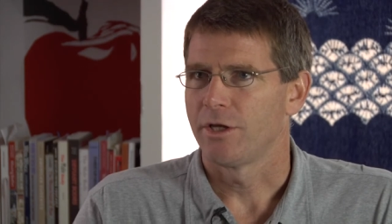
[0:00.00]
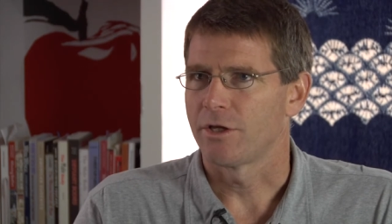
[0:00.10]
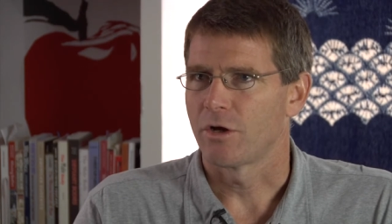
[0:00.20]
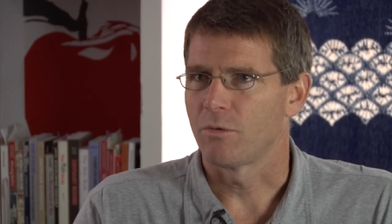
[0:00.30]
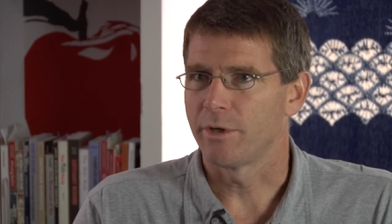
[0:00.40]
you
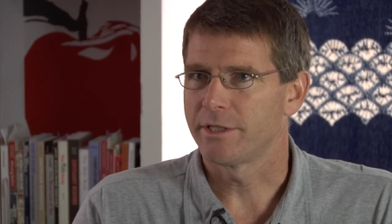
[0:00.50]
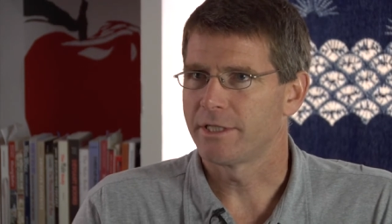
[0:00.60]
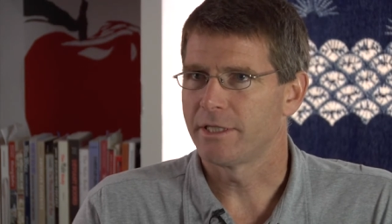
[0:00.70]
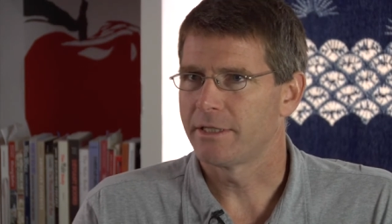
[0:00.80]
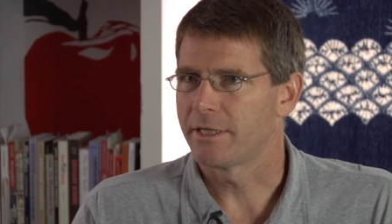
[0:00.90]
know, what is
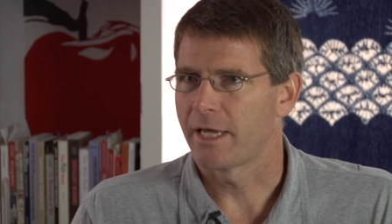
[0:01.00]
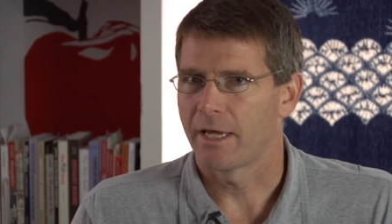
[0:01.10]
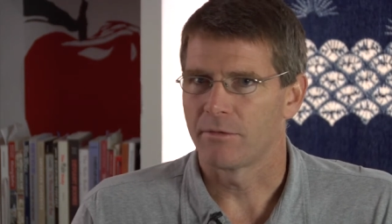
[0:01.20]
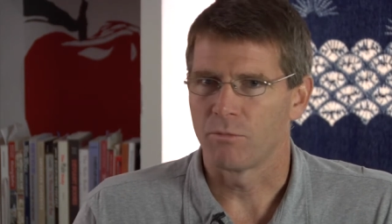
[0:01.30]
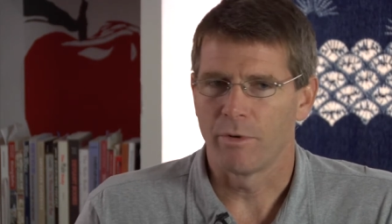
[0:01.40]
it
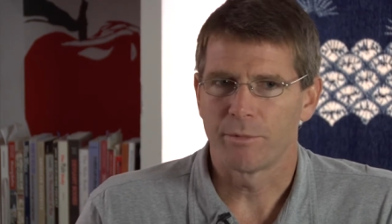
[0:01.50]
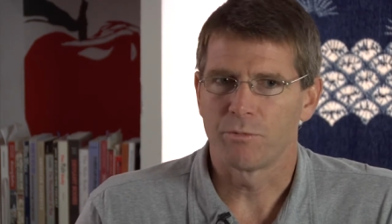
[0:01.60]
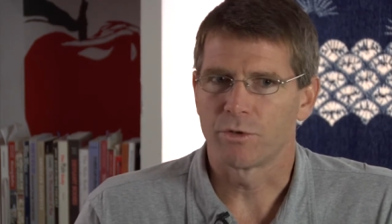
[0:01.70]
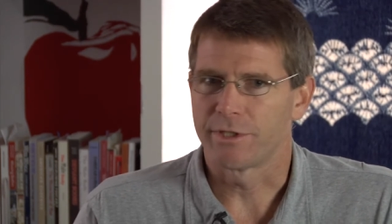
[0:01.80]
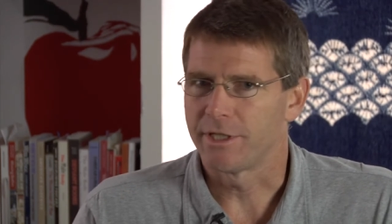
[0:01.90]
that
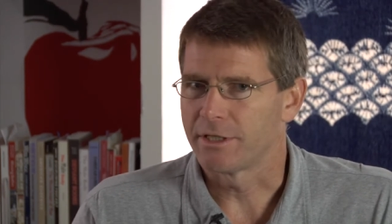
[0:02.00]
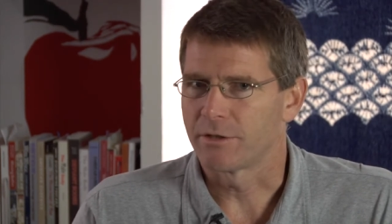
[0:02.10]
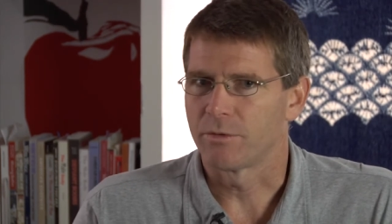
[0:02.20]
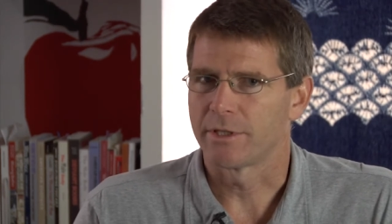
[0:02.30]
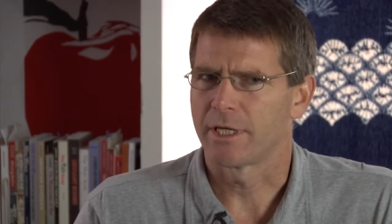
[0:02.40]
women were
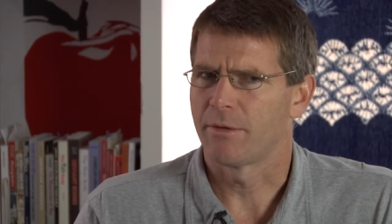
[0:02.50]
dealing with?